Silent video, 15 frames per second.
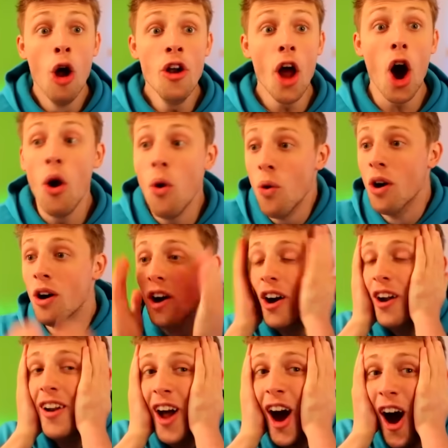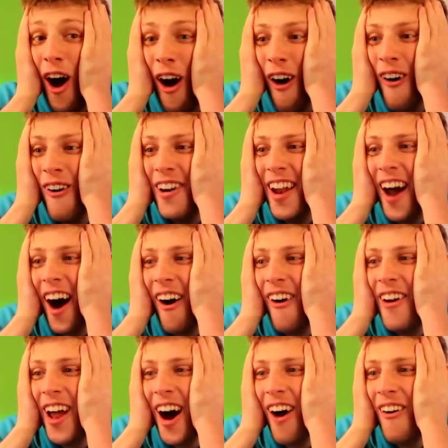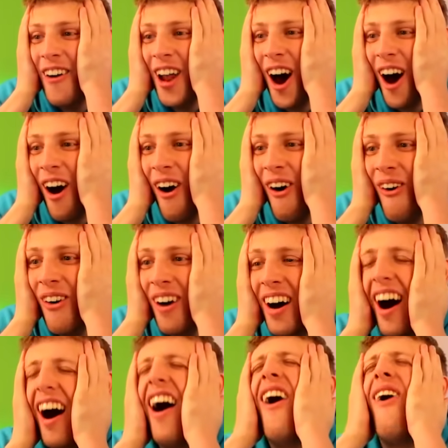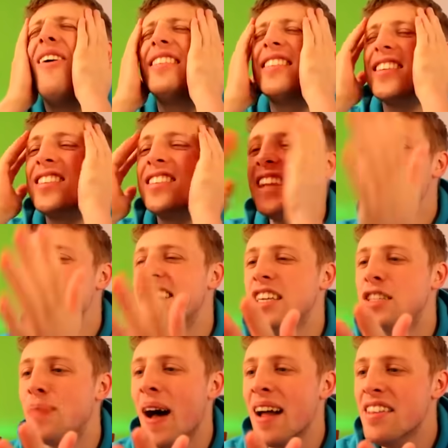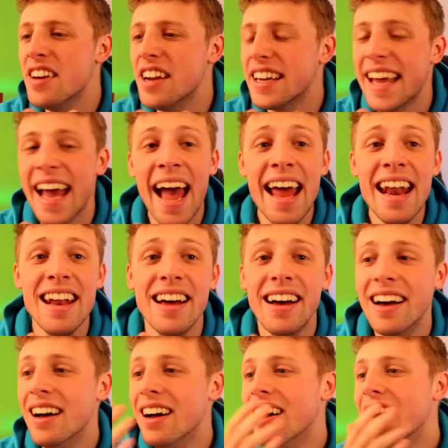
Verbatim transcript: No! No! No! No! No! Oh, it's a stinky Spaniard again! Oh!